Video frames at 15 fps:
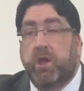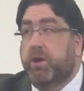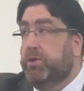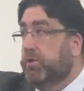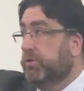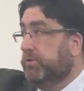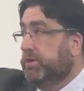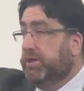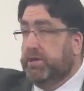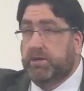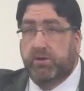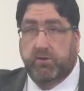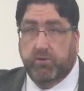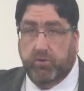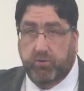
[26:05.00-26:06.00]
Not only
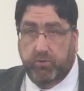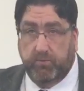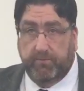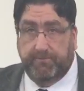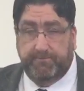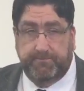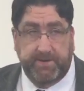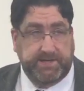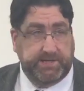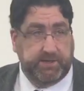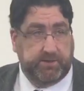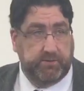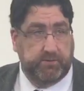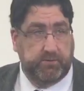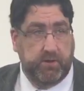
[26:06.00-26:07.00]
in your
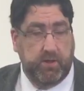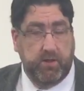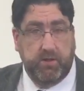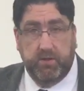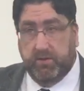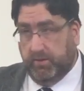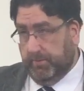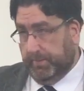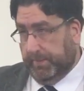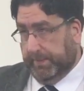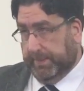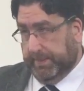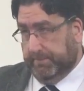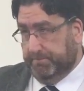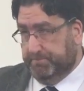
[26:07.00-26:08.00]
physical
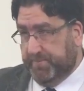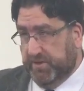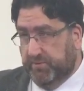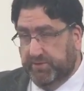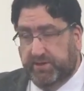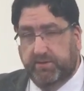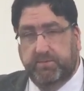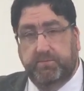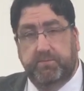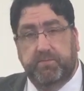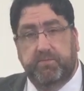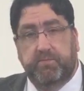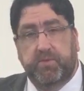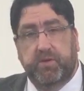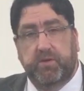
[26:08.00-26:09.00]
building,
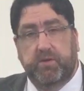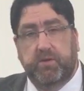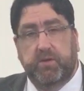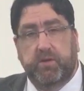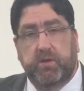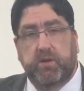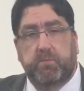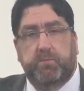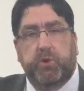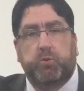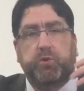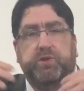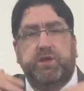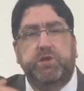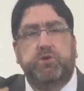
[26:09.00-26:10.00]
but
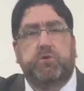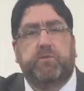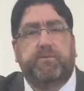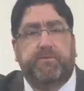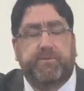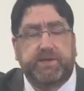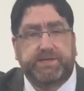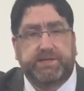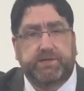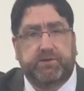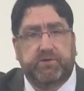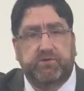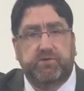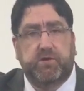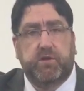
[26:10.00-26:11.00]
within your
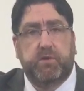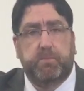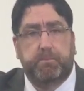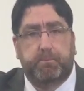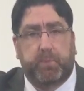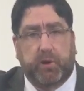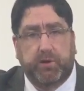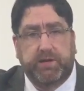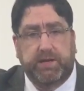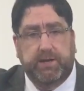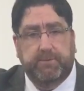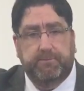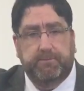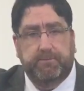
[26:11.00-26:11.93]
physical body.